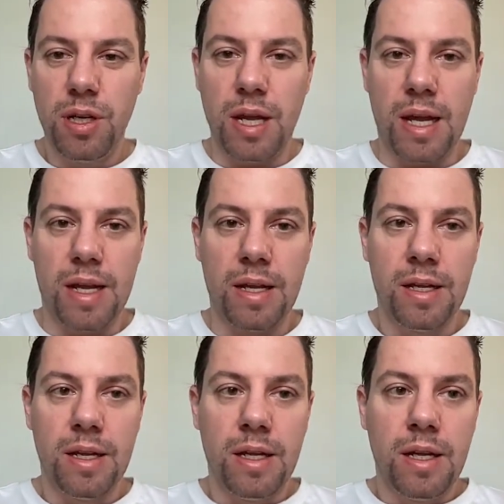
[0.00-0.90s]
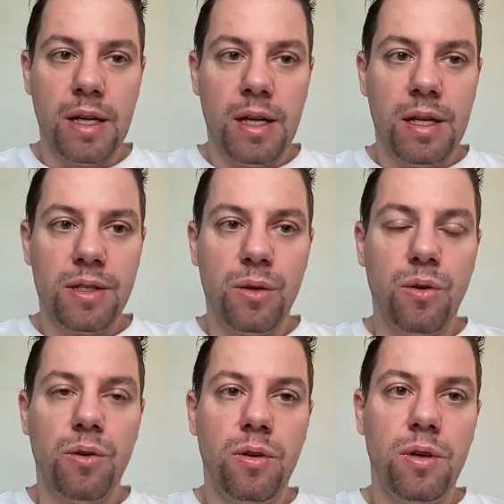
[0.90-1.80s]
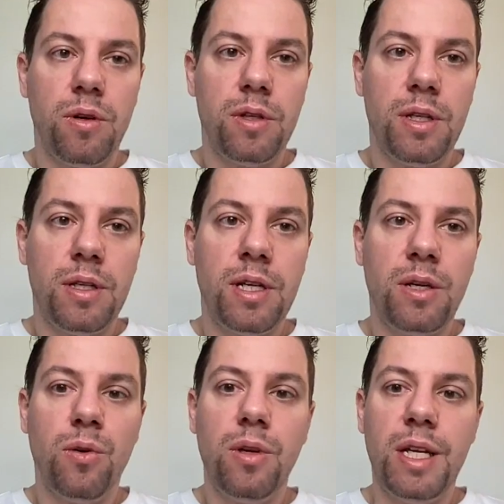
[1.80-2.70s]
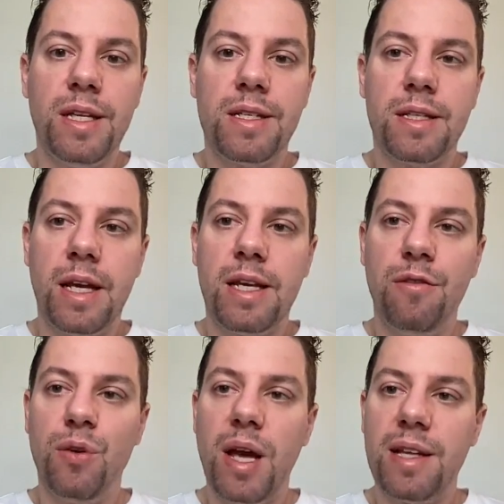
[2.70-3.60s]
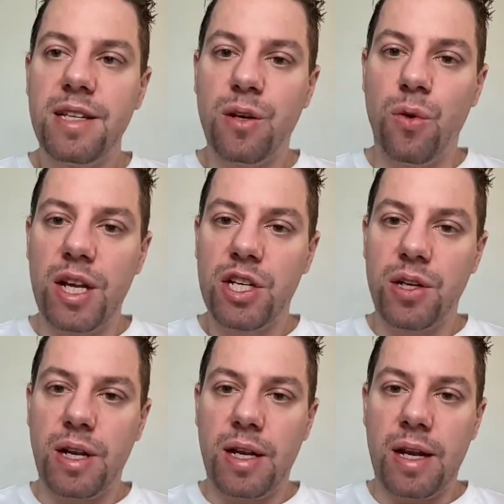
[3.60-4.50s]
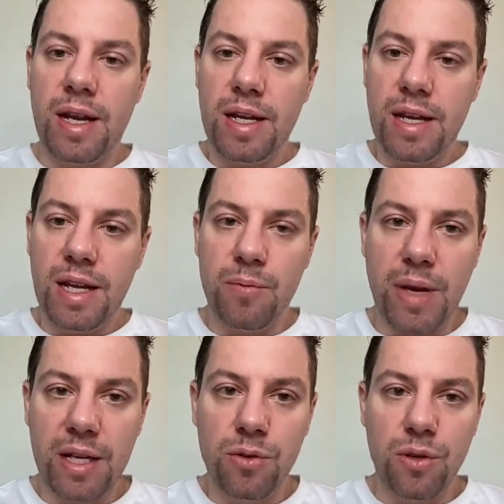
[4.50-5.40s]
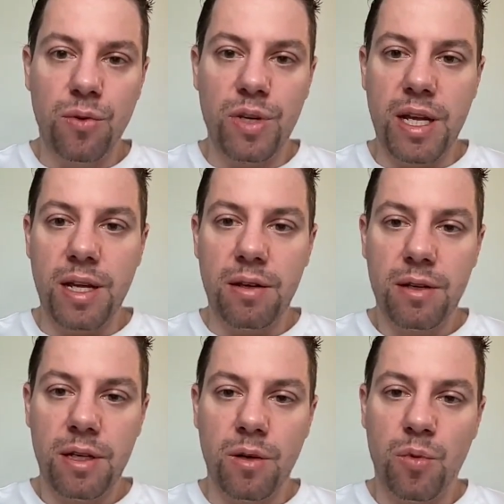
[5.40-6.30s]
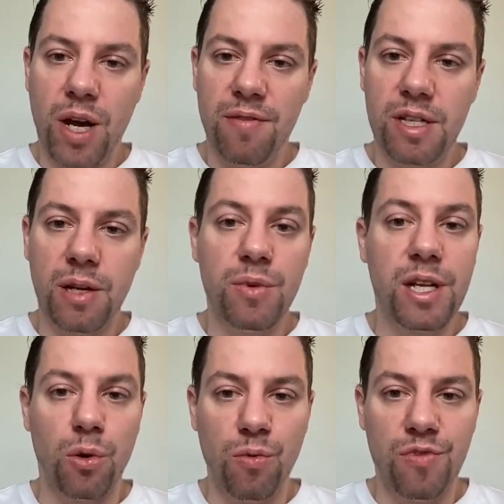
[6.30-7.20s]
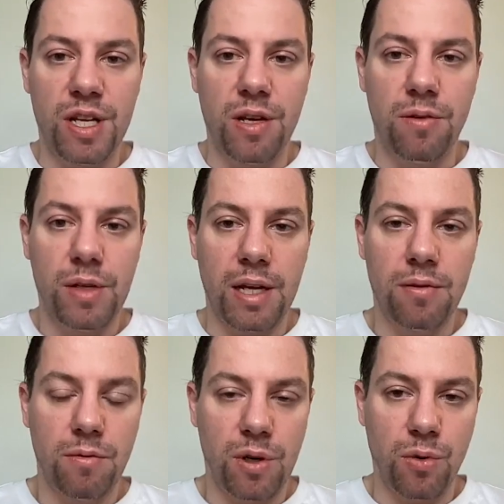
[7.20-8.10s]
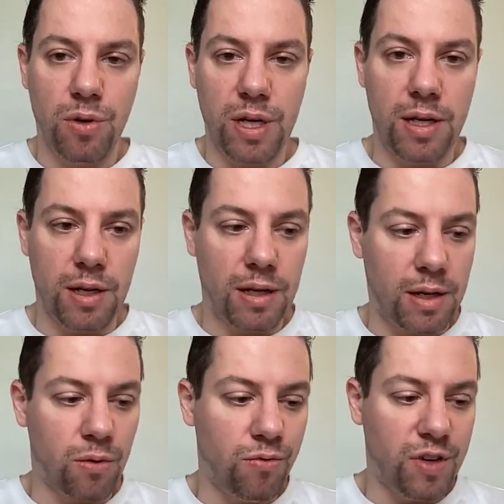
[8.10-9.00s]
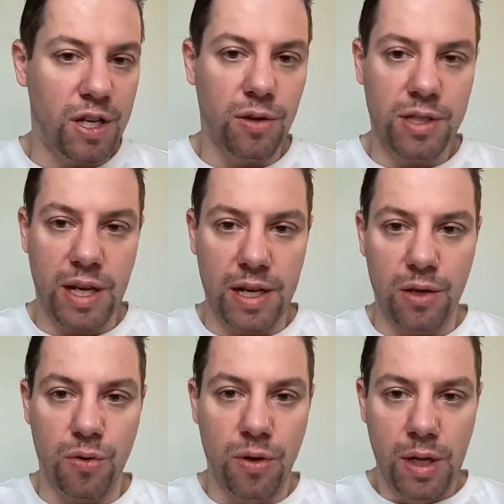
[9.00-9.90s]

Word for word: And so the goal is like, if you ask a question, and, and I can get back to you with a, you know, privately with a Loom video, like recording a, a Loom video telling you